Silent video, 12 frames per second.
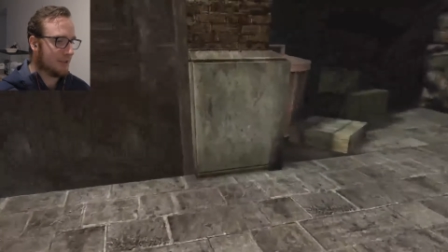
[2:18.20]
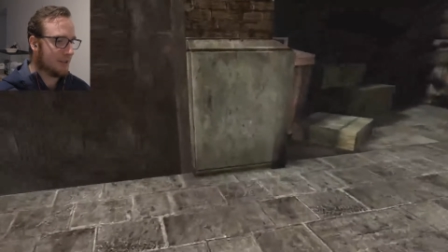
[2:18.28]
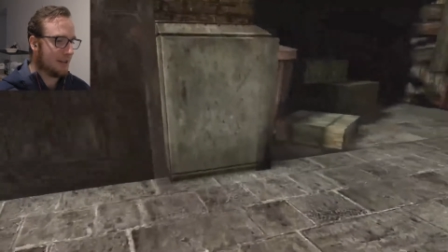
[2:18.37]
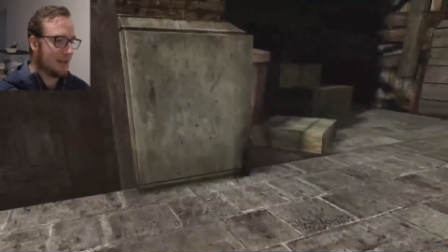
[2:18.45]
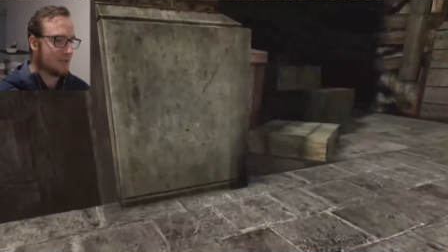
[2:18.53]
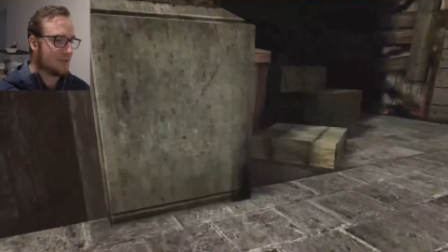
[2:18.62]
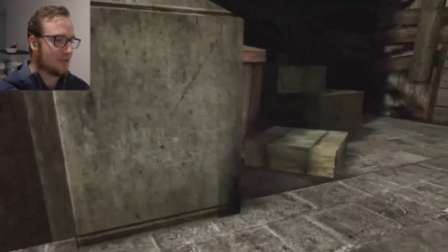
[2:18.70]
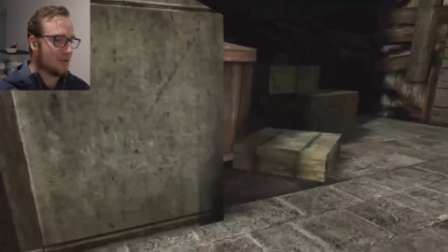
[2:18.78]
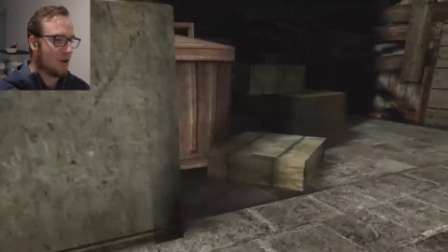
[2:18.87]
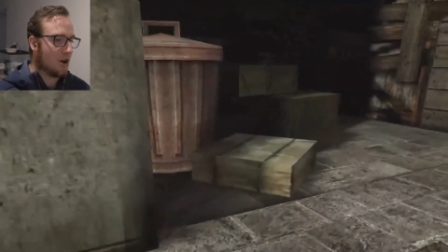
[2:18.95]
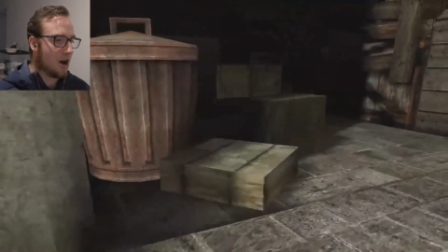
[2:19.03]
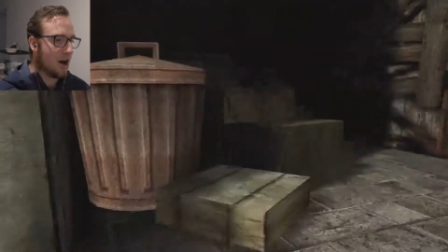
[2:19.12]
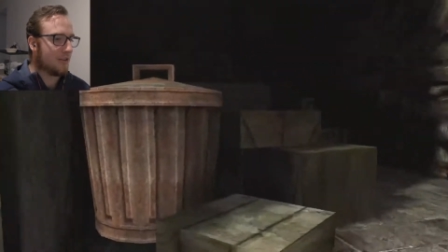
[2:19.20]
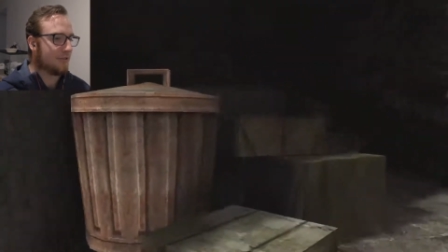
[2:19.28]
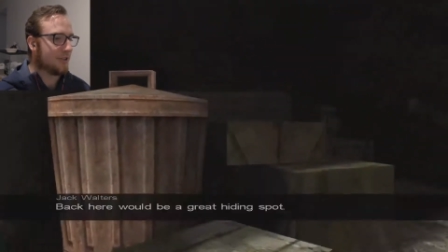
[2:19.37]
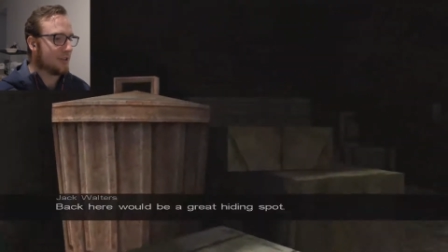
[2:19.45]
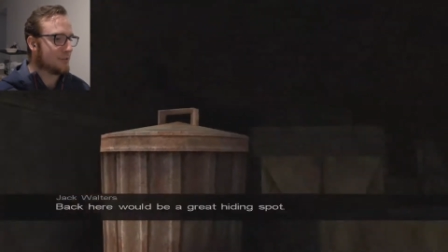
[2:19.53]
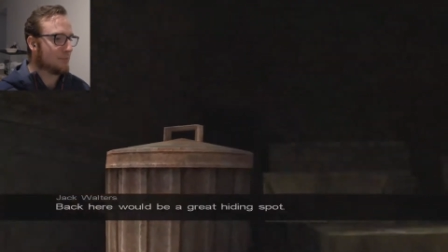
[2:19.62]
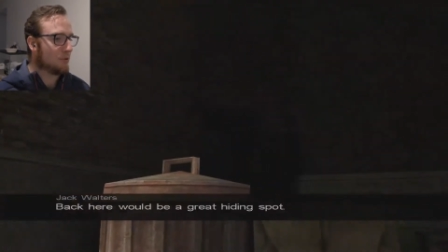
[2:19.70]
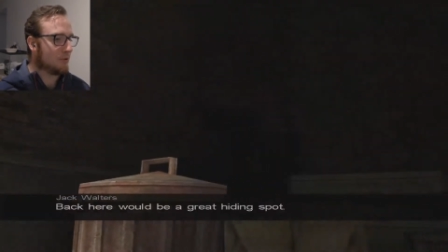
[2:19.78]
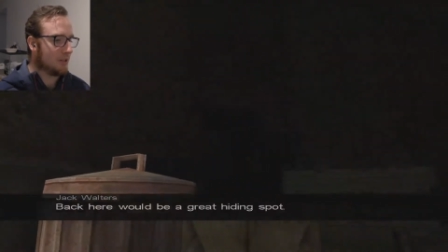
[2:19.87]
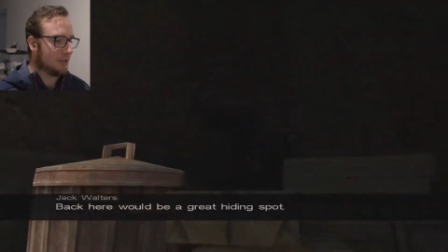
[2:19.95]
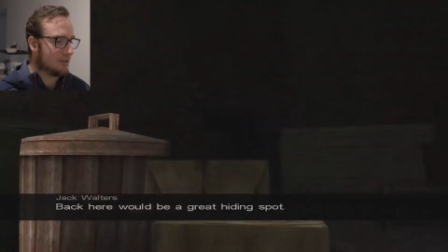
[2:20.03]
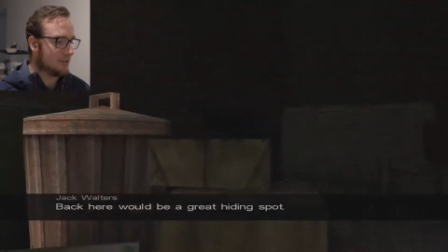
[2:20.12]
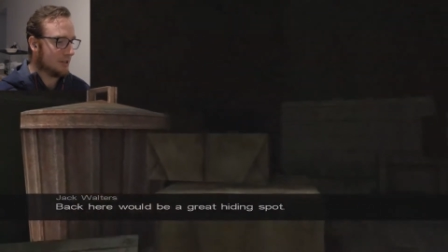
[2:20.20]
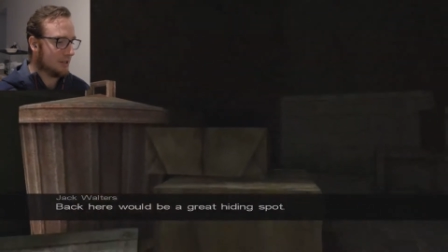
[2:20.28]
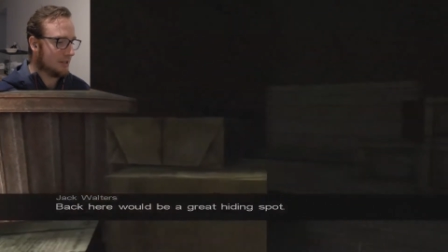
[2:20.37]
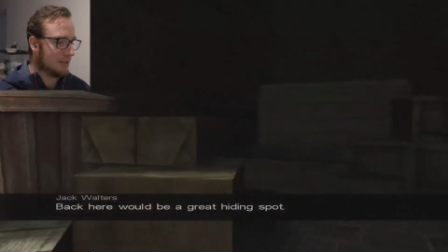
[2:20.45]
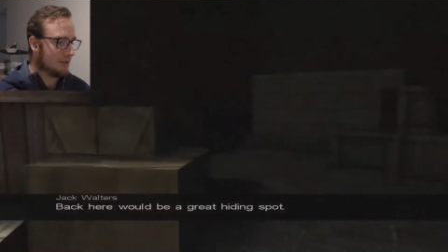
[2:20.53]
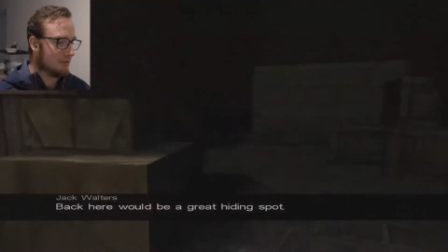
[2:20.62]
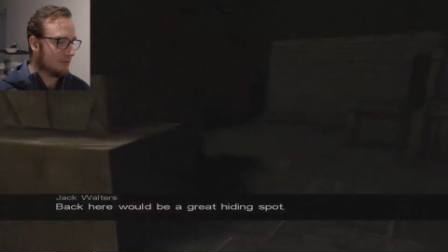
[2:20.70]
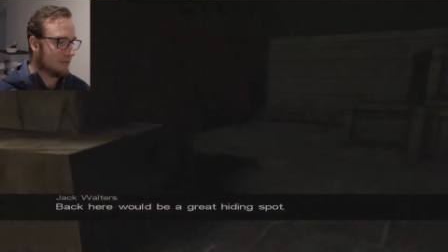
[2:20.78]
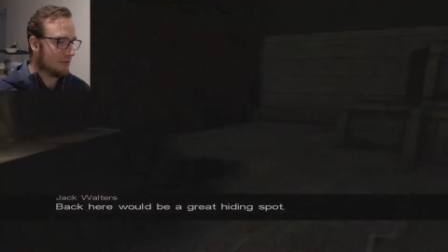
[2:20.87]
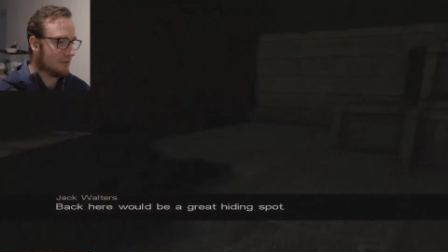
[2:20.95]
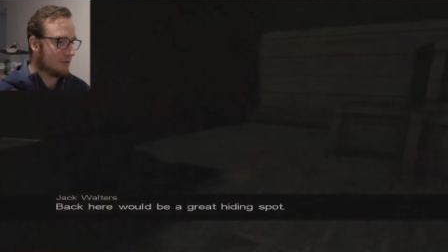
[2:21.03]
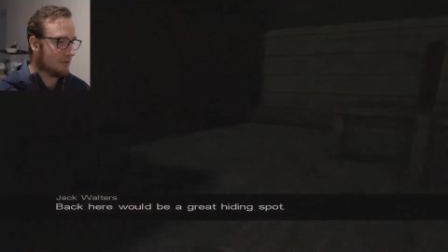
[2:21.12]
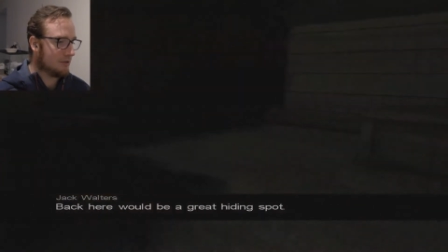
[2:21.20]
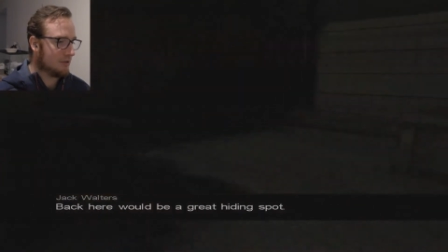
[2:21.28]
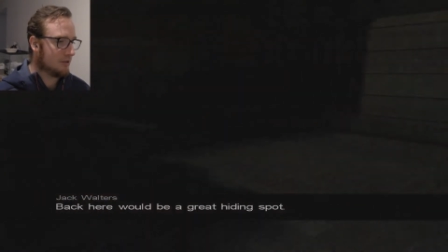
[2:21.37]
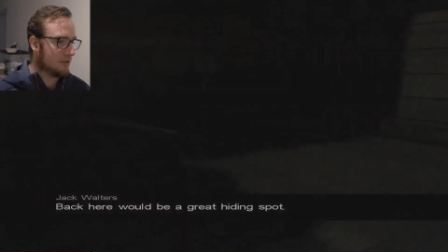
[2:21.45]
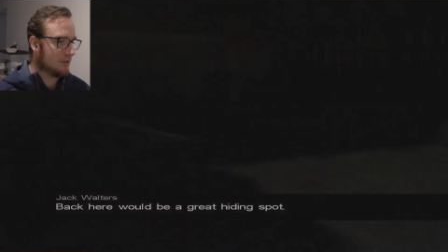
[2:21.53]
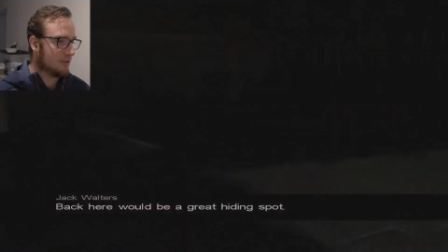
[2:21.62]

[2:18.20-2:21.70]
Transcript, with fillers: That's awfully Back spooky here would to be see. A great now. hiding spot.